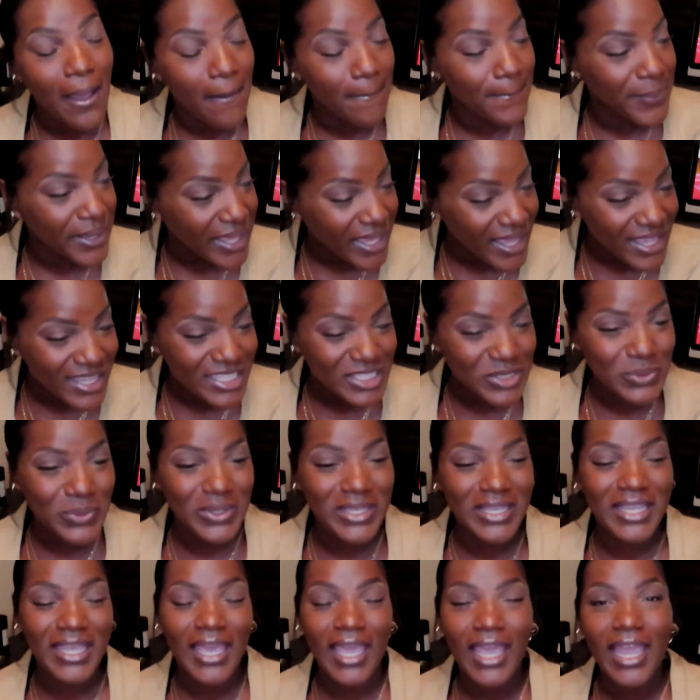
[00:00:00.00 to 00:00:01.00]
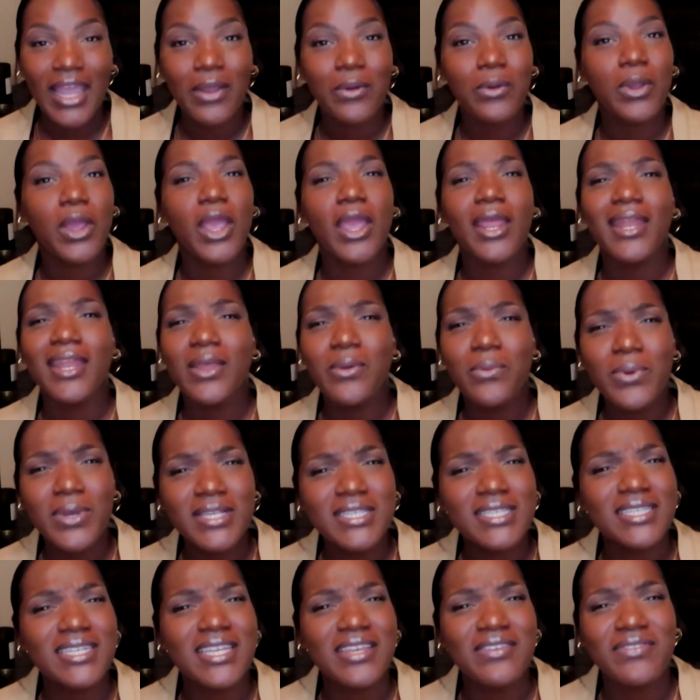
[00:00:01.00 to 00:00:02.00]
Because when Karen, and it
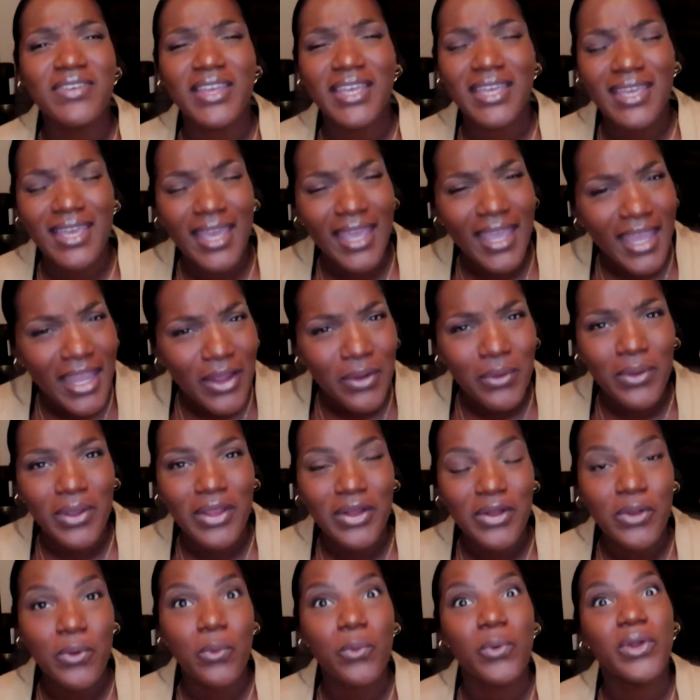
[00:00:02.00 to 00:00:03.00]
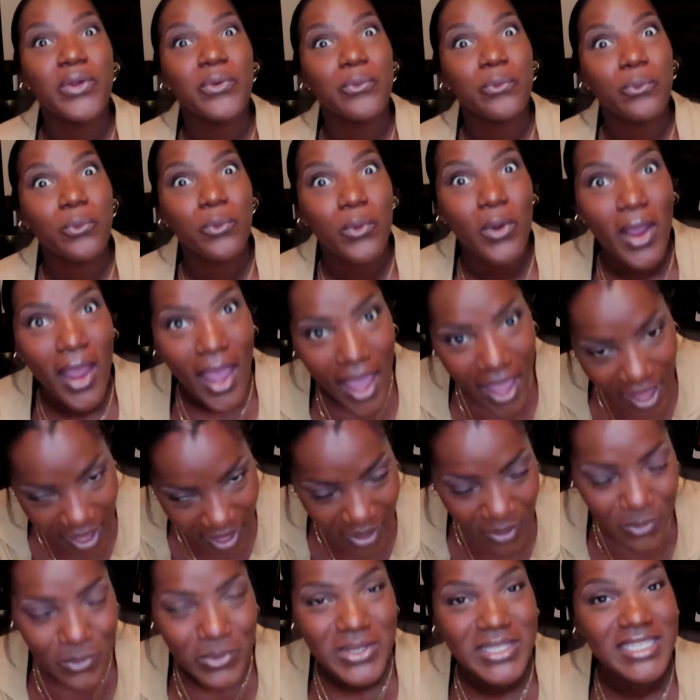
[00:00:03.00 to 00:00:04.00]
wasn't even Karen, when
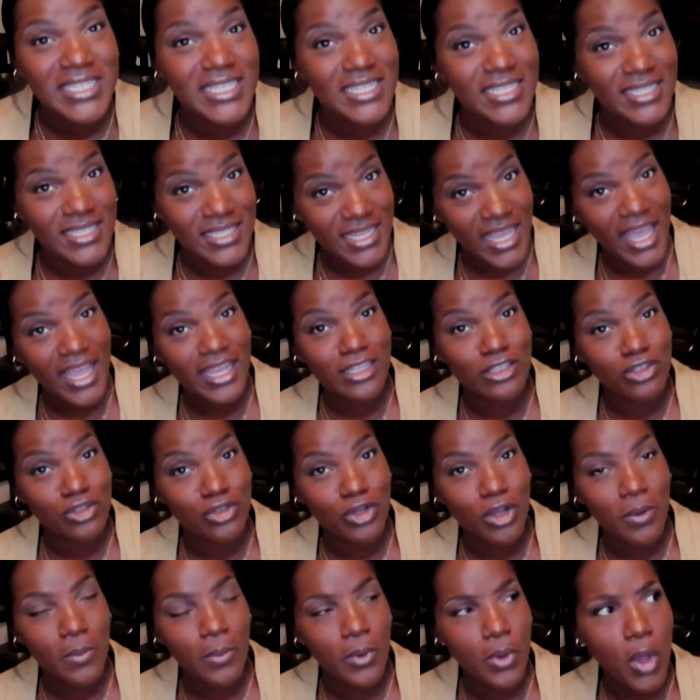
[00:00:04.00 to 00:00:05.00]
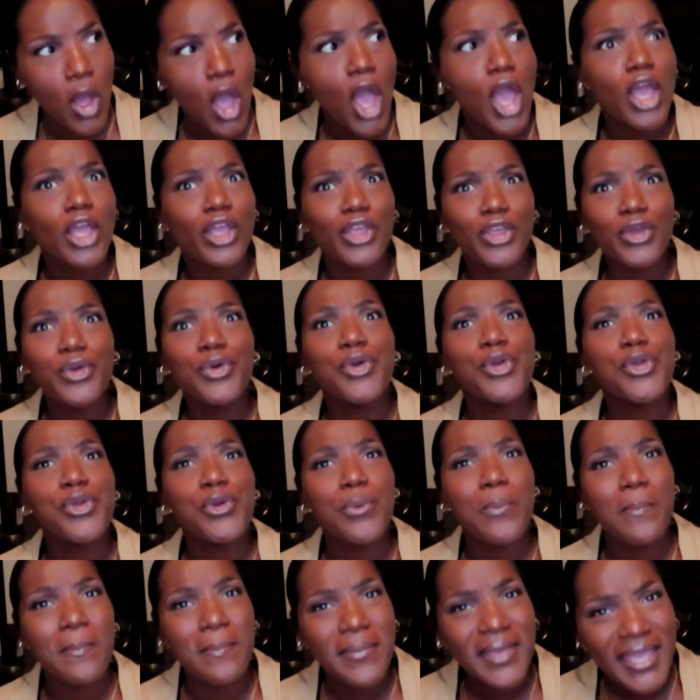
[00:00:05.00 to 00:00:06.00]
Ray was in tax trouble, you
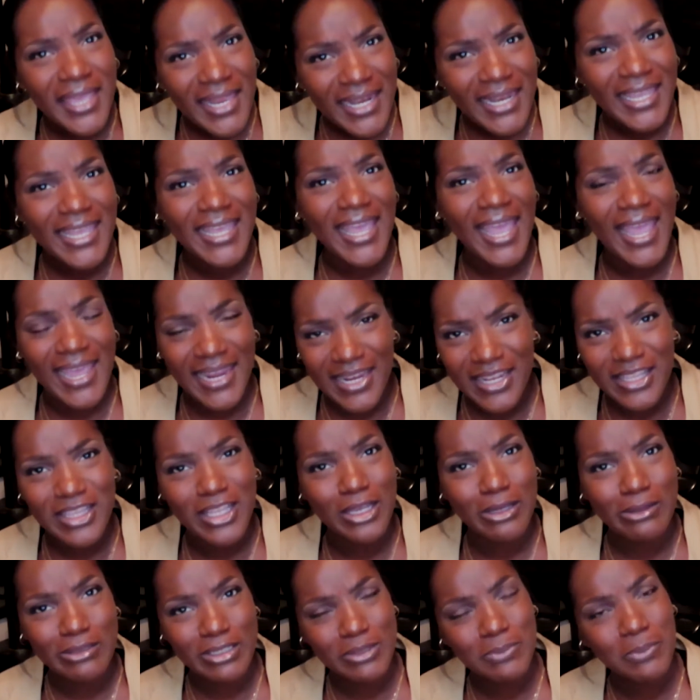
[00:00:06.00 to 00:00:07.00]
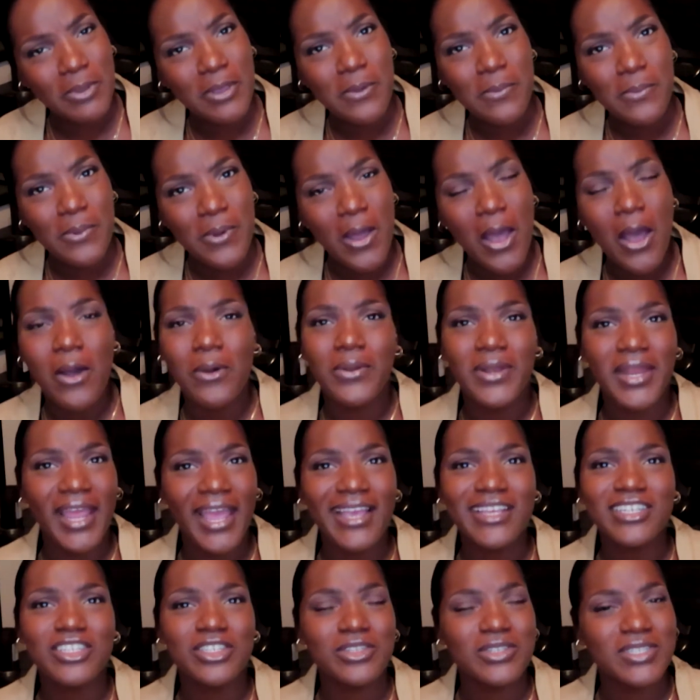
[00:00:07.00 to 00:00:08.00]
humiliated those people on
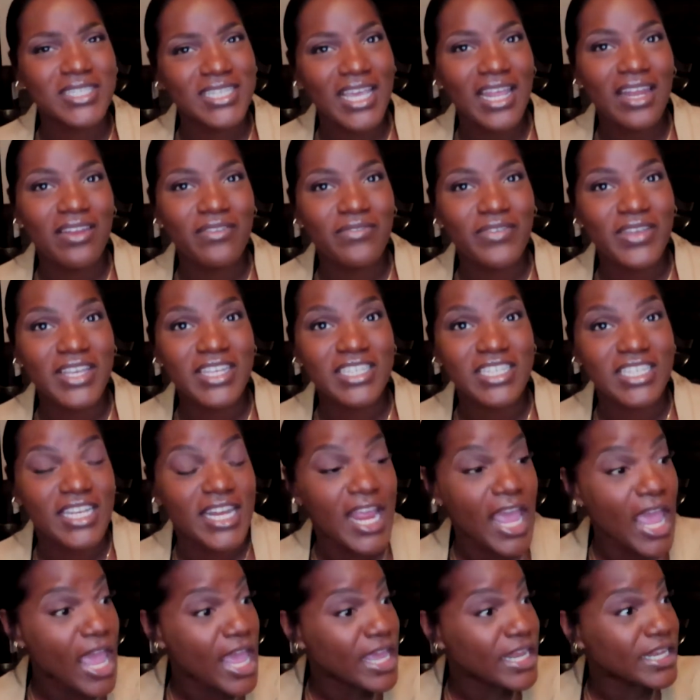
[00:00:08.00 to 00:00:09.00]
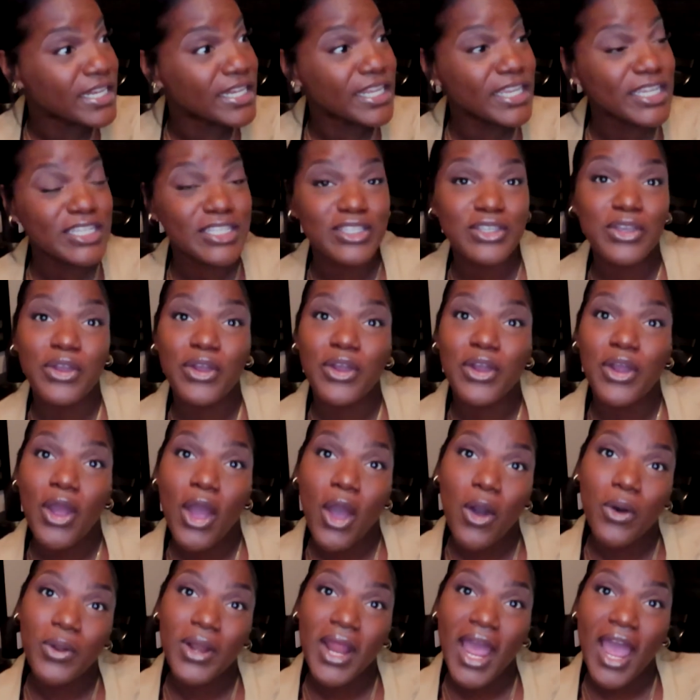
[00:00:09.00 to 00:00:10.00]
national television. This girl
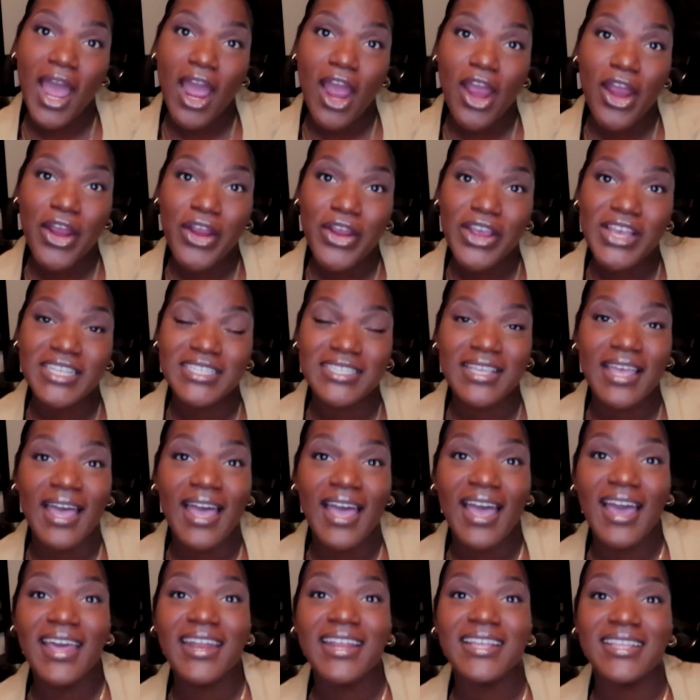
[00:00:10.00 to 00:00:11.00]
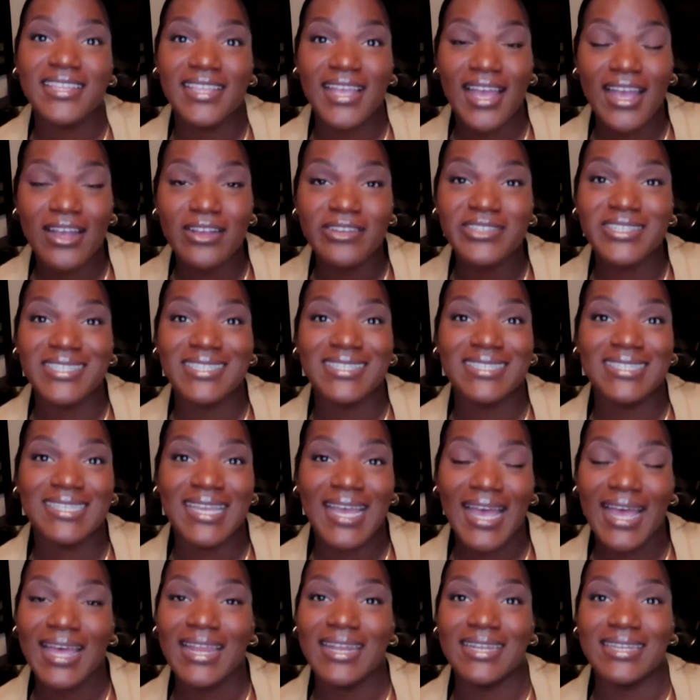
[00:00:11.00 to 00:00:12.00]
owed the IRS
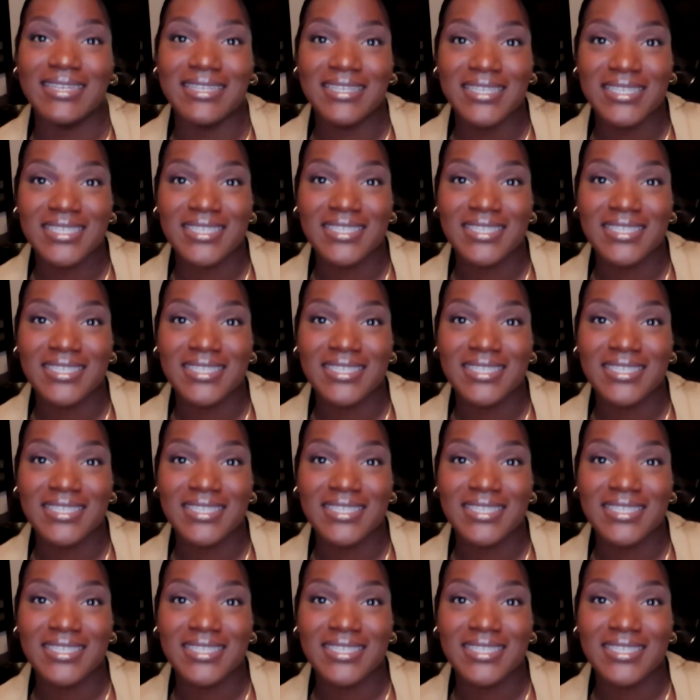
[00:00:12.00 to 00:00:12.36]
$100,000.